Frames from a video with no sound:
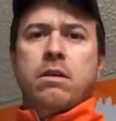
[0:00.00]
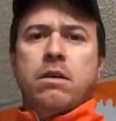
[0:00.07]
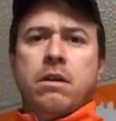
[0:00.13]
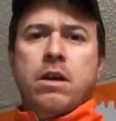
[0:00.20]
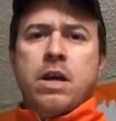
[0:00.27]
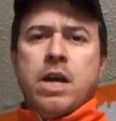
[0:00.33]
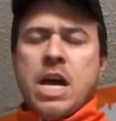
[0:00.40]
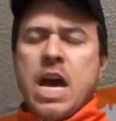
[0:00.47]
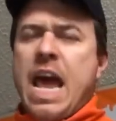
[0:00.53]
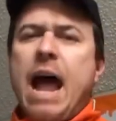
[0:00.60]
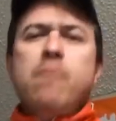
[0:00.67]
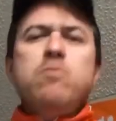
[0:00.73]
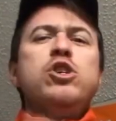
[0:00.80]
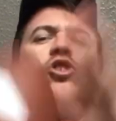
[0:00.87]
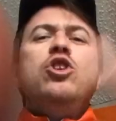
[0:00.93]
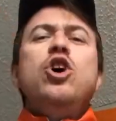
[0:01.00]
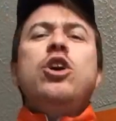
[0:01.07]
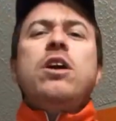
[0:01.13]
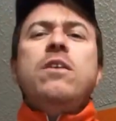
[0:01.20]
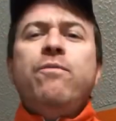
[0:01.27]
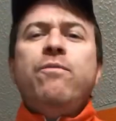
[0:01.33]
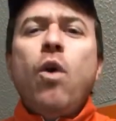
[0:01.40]
And I'm just looking for
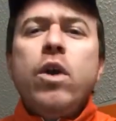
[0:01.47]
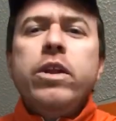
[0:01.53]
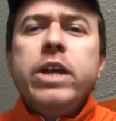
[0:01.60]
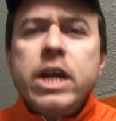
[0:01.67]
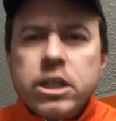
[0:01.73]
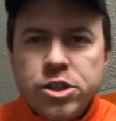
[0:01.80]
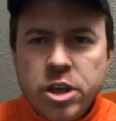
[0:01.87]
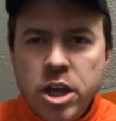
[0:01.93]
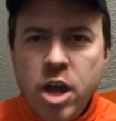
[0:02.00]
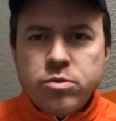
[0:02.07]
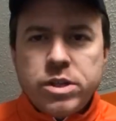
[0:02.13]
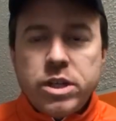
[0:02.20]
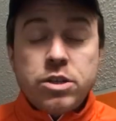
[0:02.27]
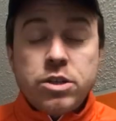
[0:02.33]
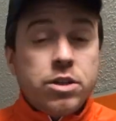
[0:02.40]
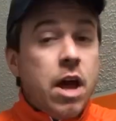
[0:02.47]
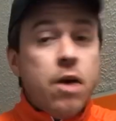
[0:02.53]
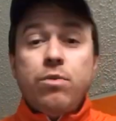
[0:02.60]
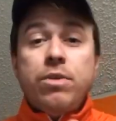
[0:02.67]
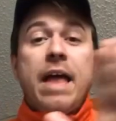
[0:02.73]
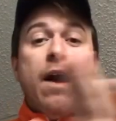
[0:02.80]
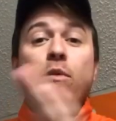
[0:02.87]
the excuses. Though they'll
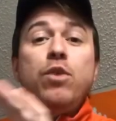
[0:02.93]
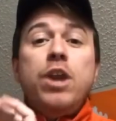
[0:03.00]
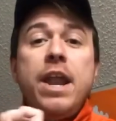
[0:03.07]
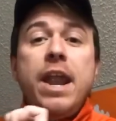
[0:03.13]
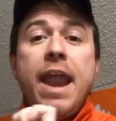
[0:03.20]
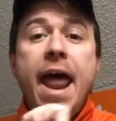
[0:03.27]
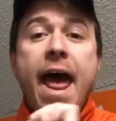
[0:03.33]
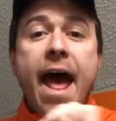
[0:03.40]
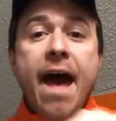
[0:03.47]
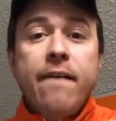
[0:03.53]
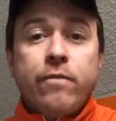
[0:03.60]
never